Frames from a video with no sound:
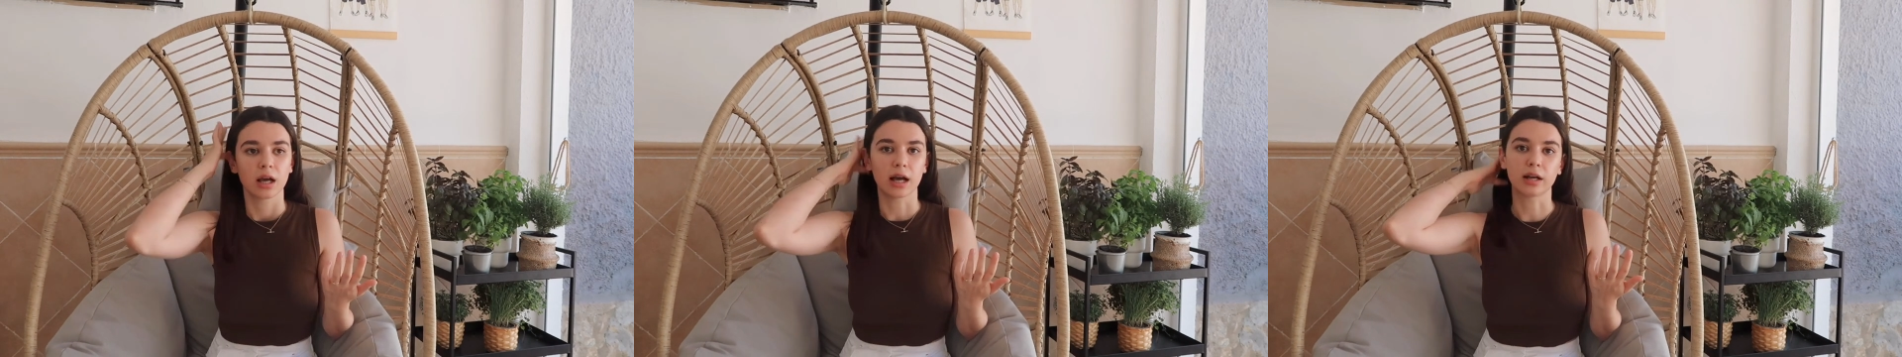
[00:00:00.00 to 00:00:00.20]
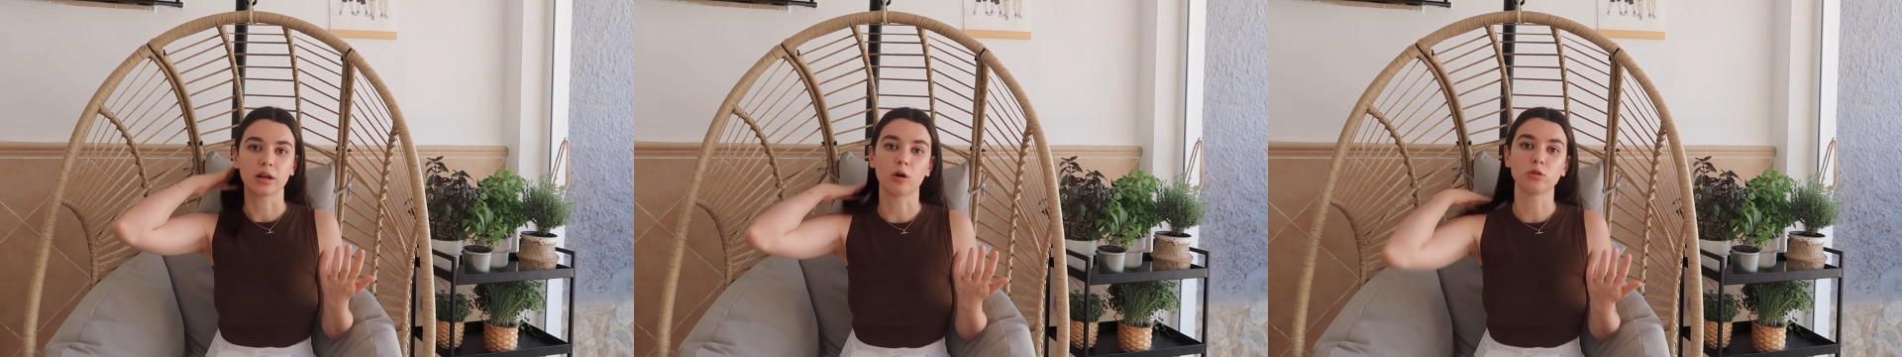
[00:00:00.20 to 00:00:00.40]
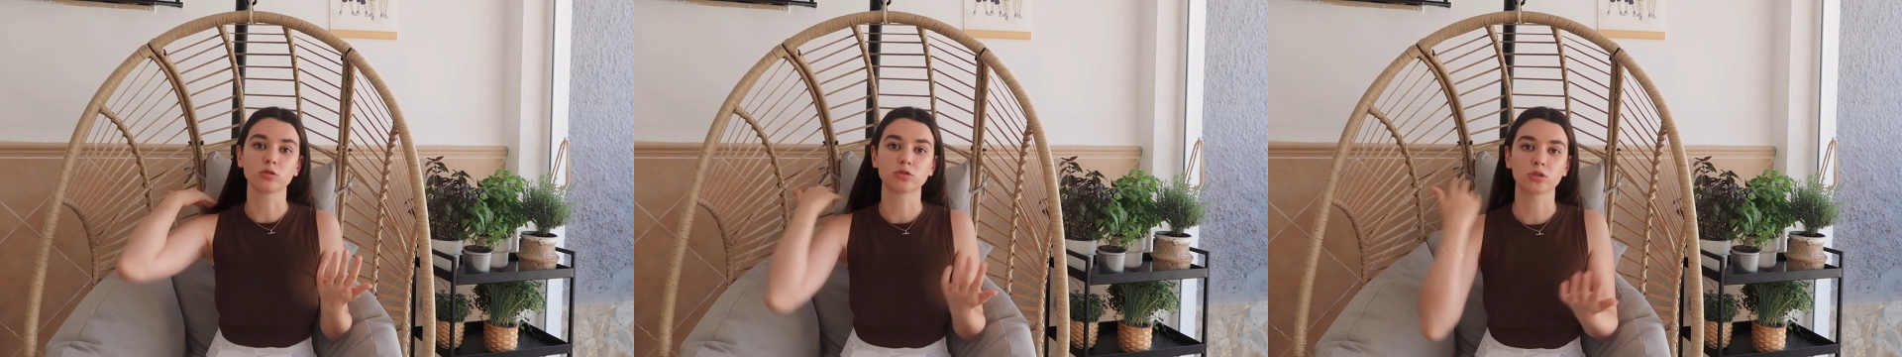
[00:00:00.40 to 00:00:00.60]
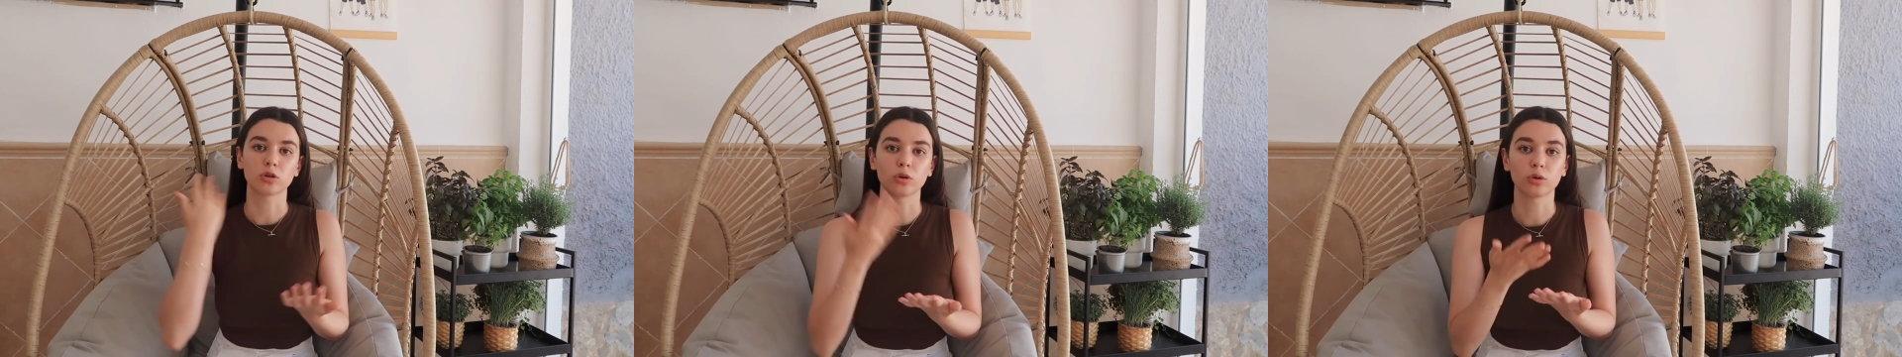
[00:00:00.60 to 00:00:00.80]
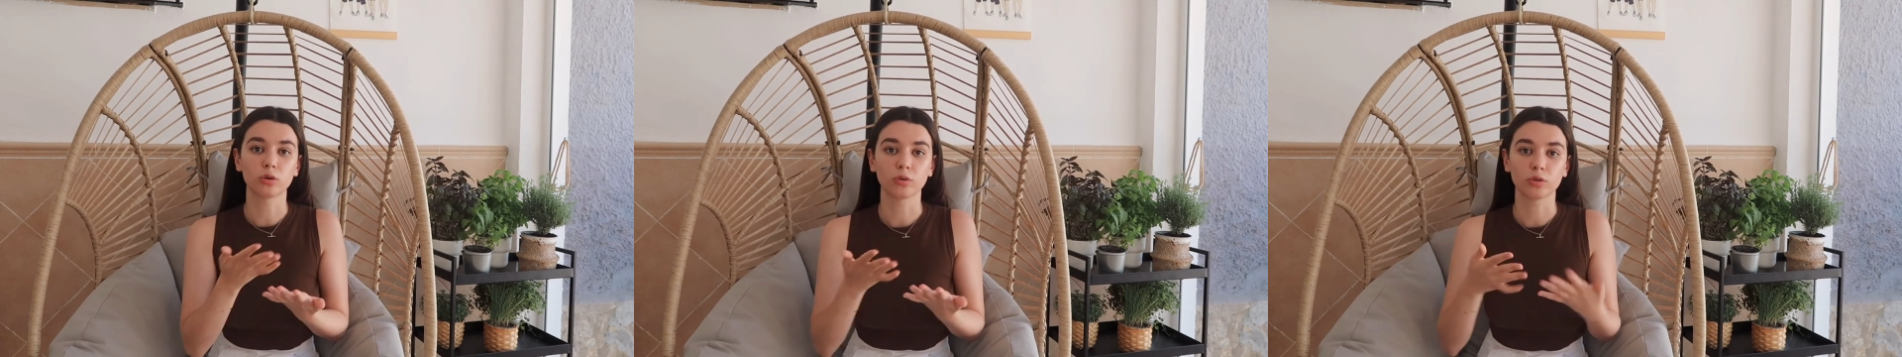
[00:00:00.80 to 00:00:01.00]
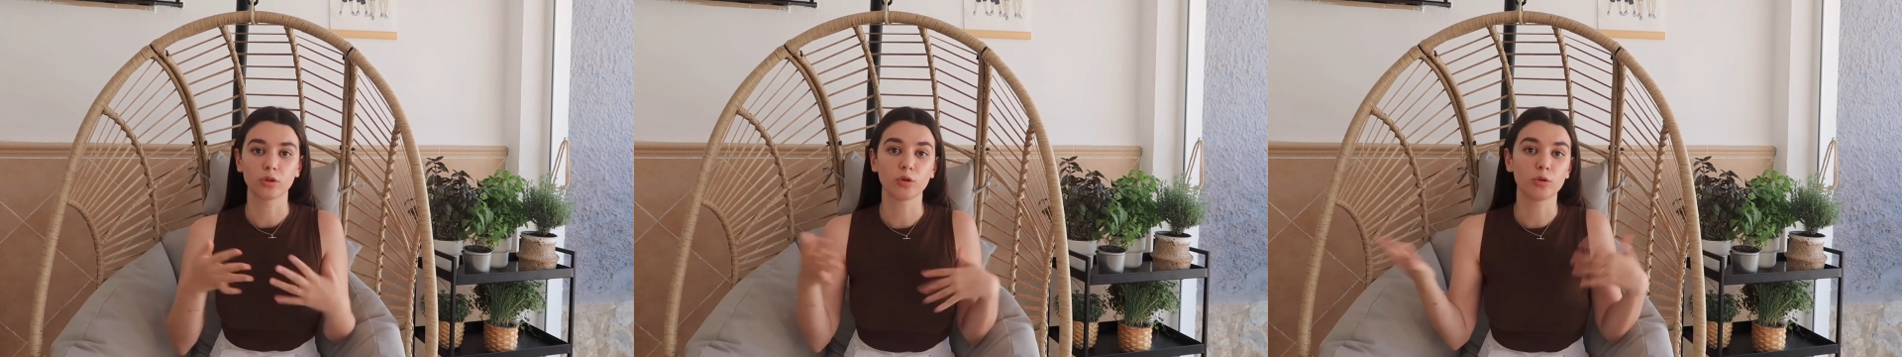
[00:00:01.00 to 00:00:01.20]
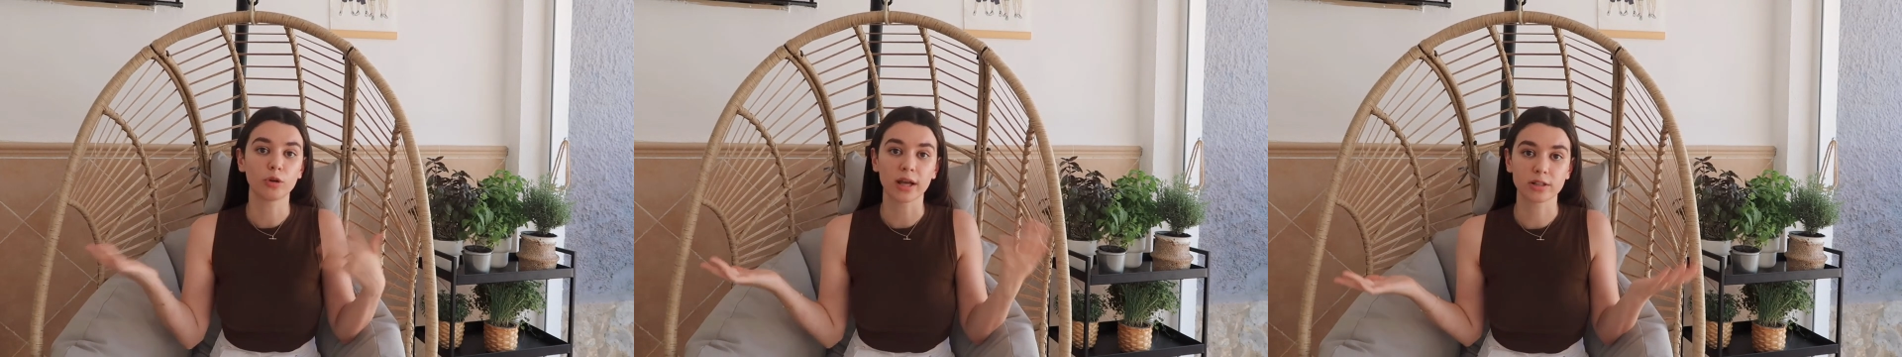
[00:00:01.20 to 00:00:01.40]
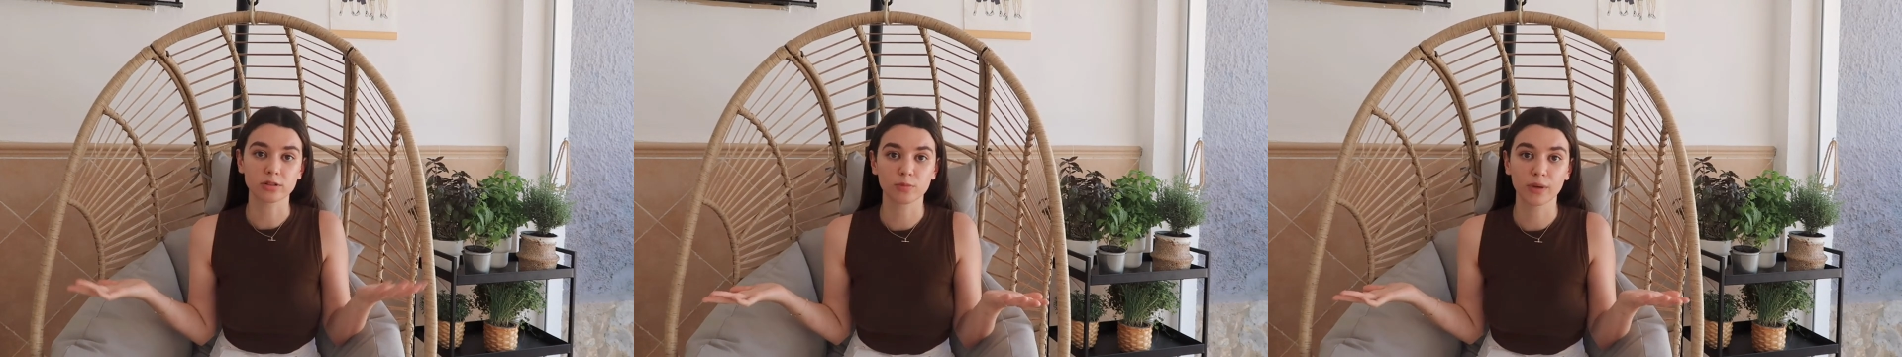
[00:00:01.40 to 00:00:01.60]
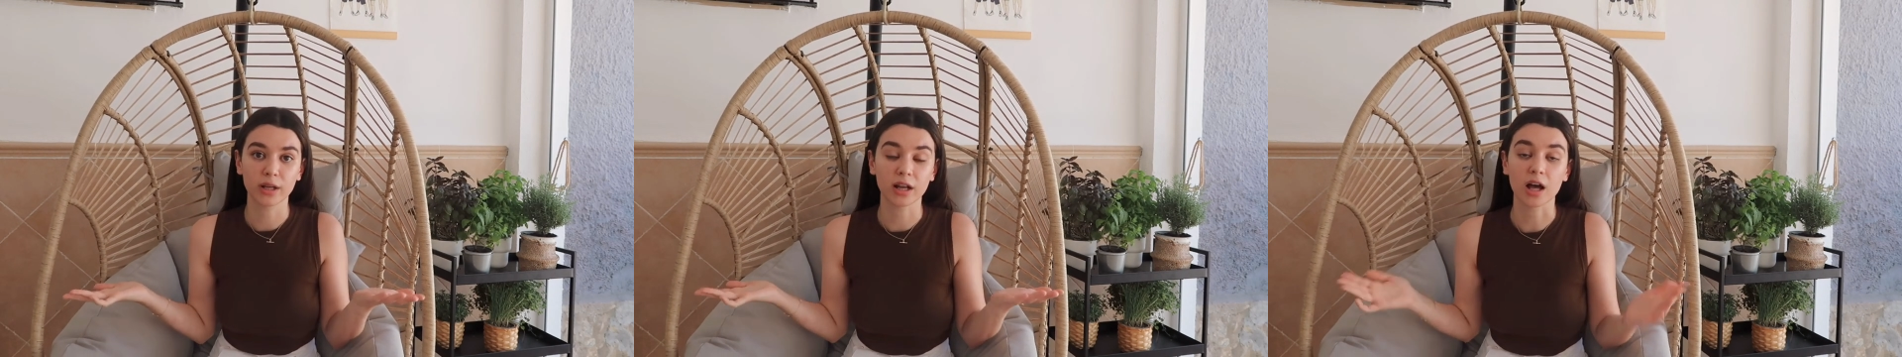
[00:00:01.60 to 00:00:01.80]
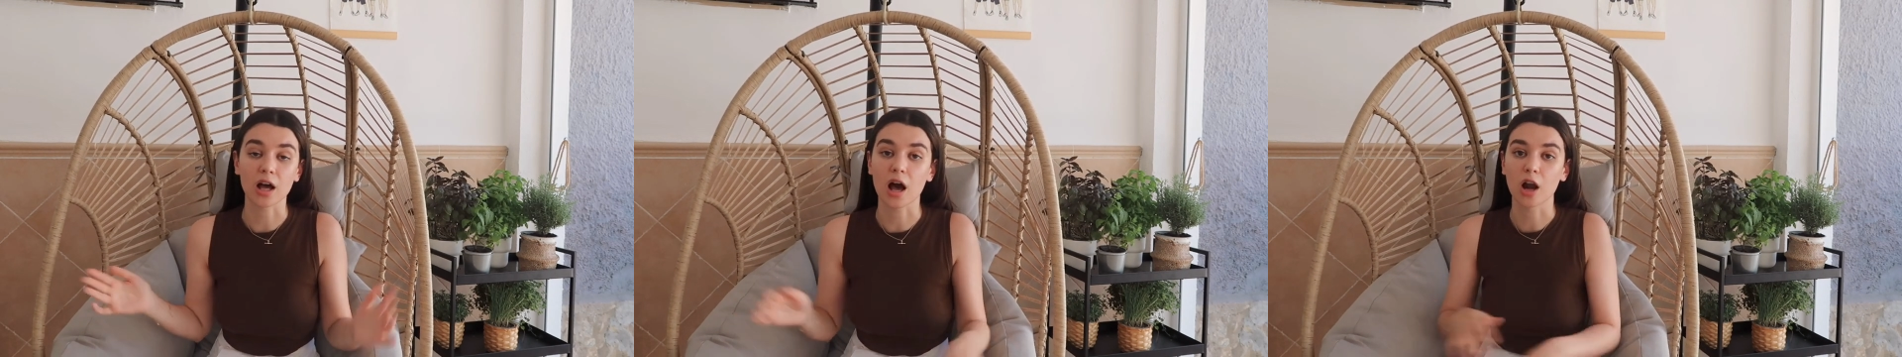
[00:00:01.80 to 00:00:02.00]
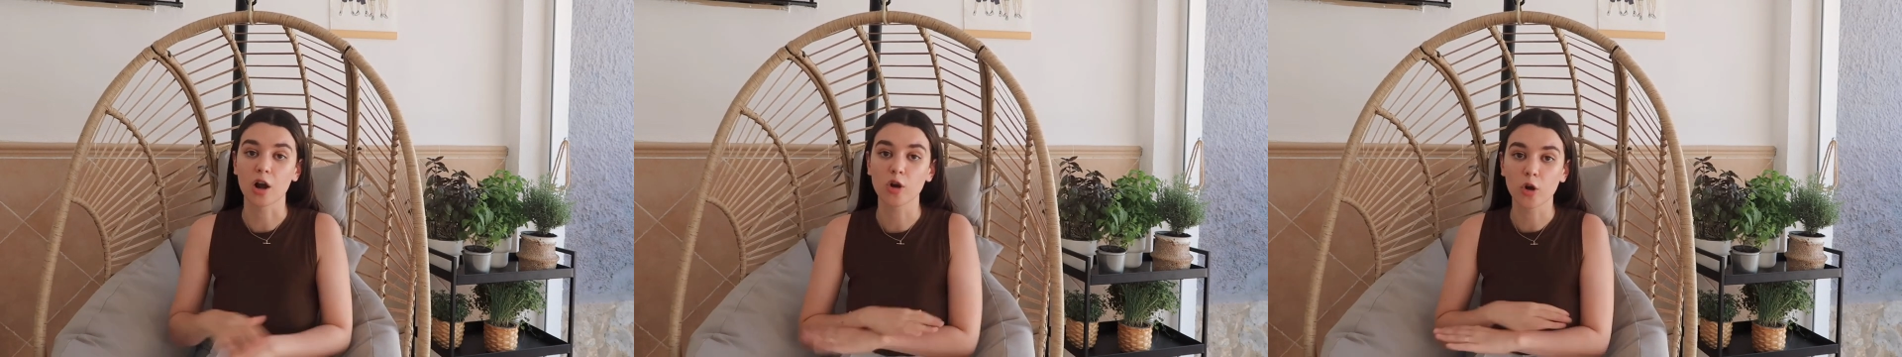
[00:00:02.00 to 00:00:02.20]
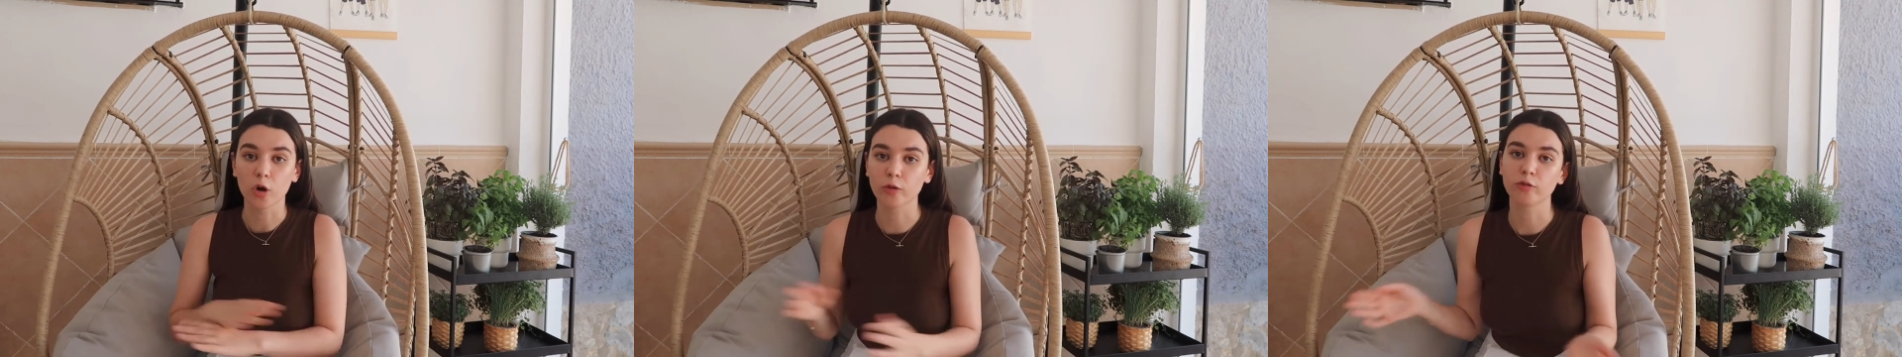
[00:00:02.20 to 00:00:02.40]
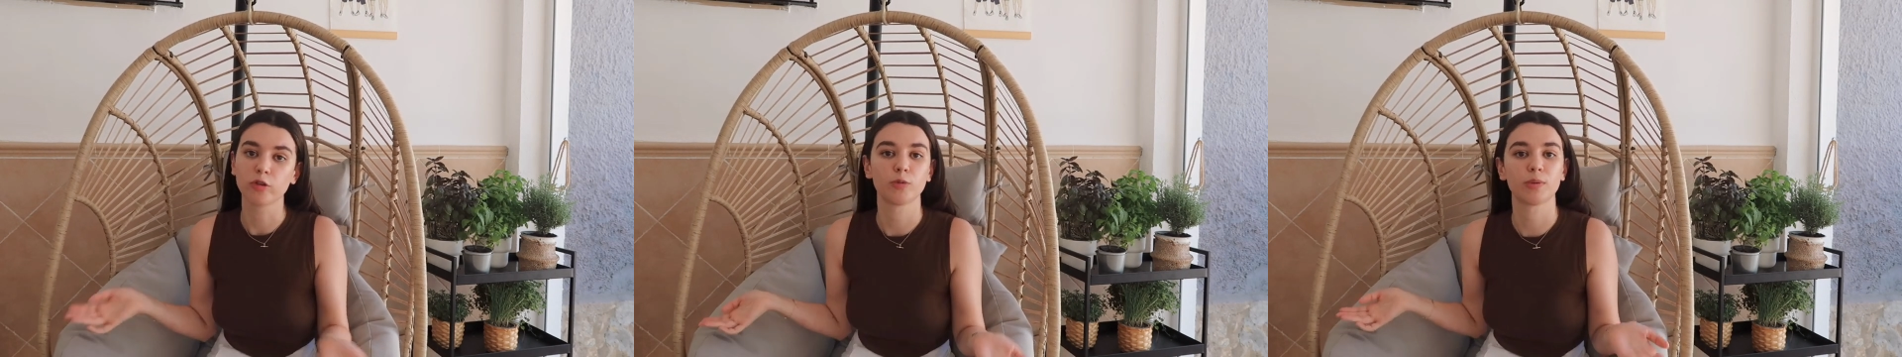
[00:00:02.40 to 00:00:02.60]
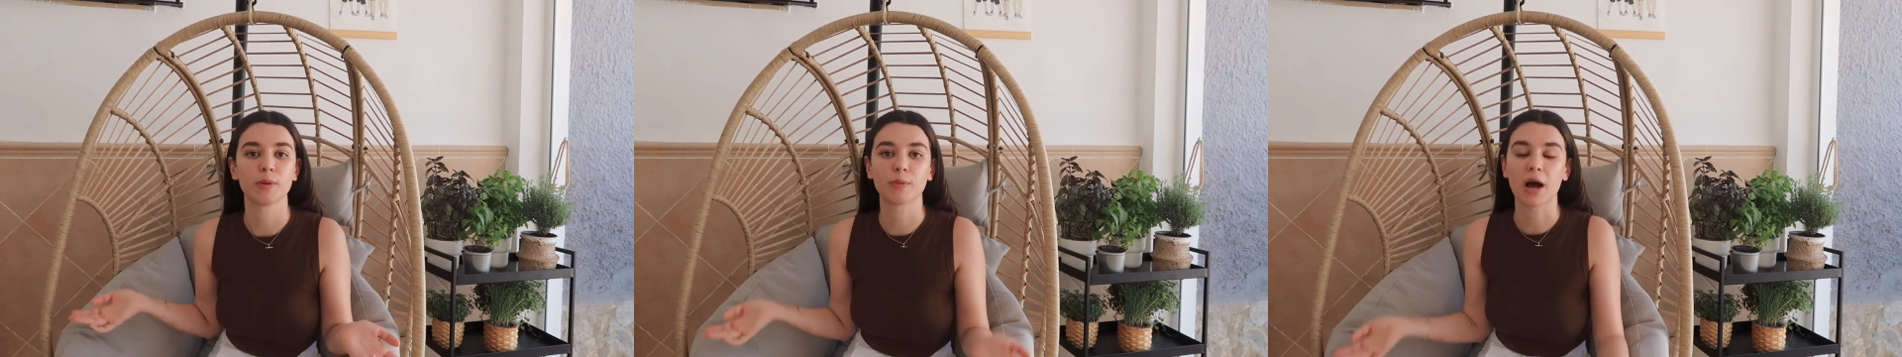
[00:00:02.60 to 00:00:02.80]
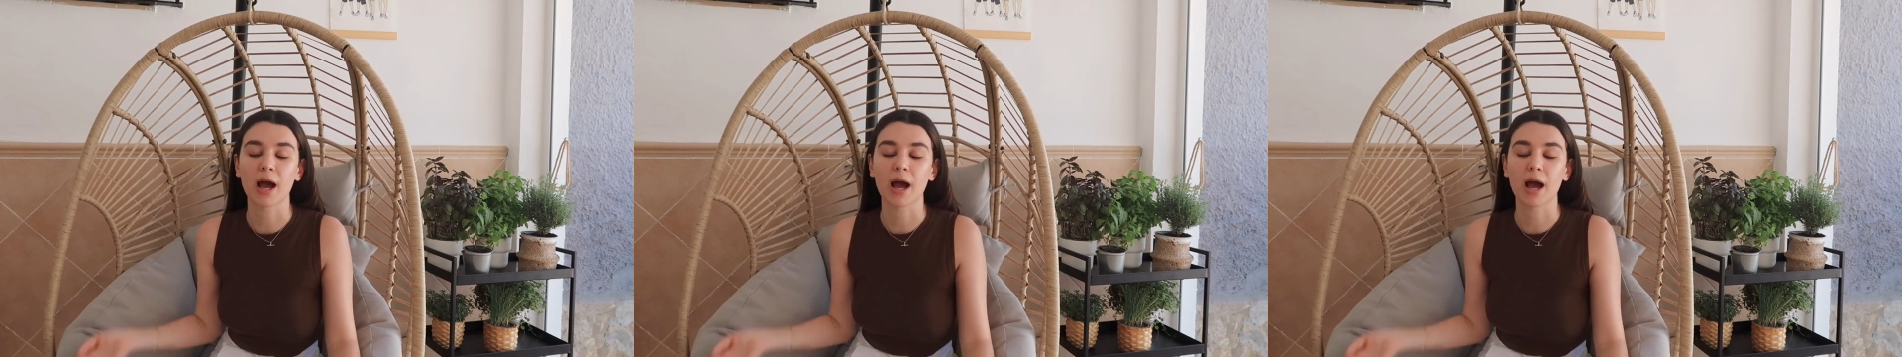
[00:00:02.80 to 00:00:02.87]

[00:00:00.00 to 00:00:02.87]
And also you get to meet a lot of new people.